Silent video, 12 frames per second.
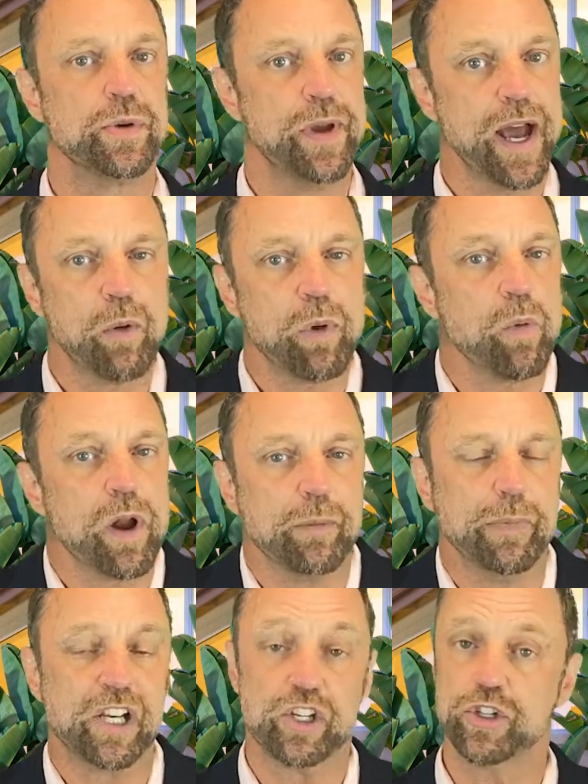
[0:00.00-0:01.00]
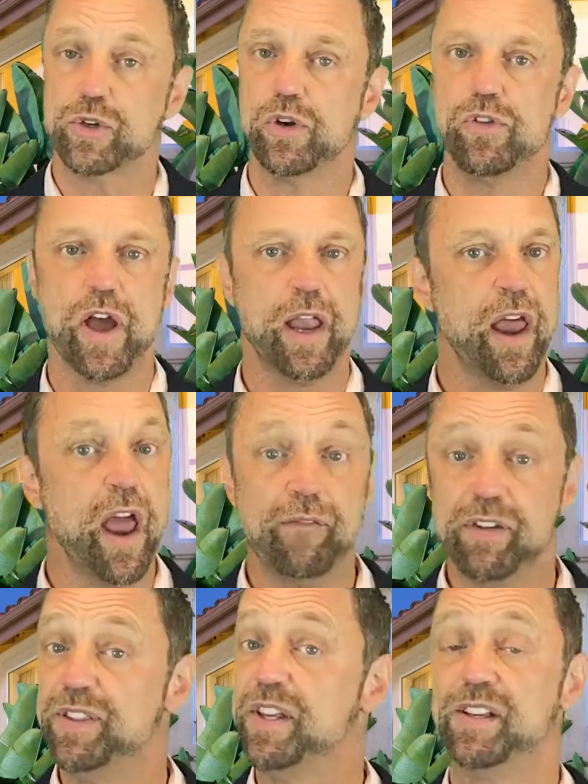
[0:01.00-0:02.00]
now we want to make sure that
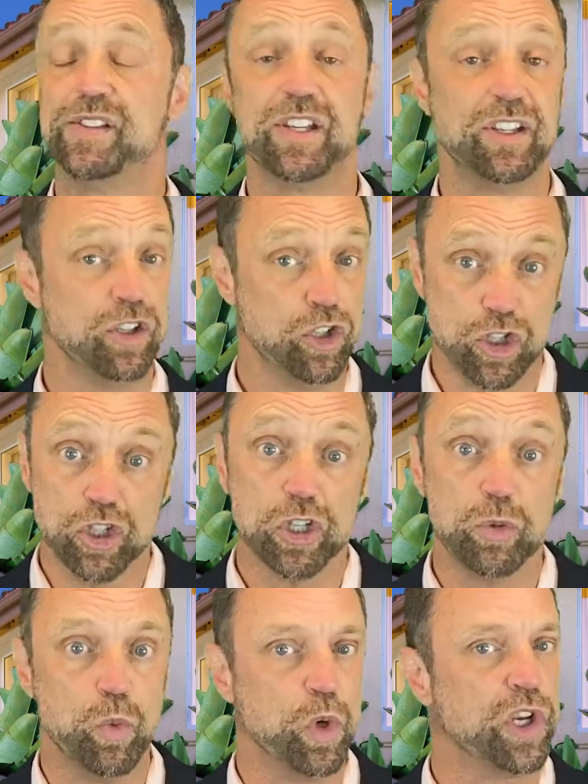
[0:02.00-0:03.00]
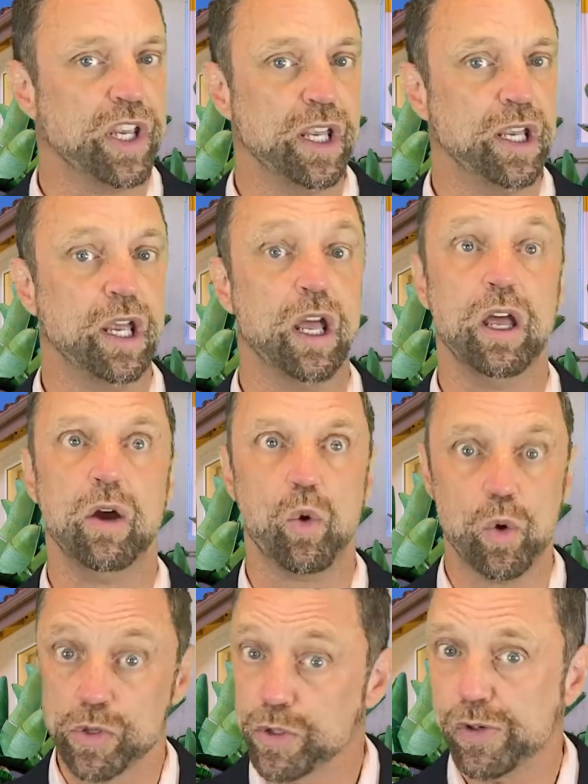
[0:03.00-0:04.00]
everything is in good working
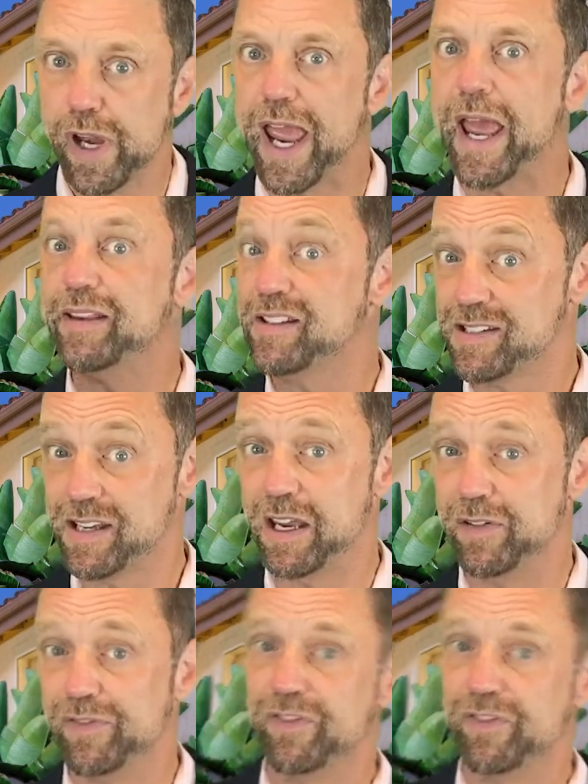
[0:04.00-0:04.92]
order and safe.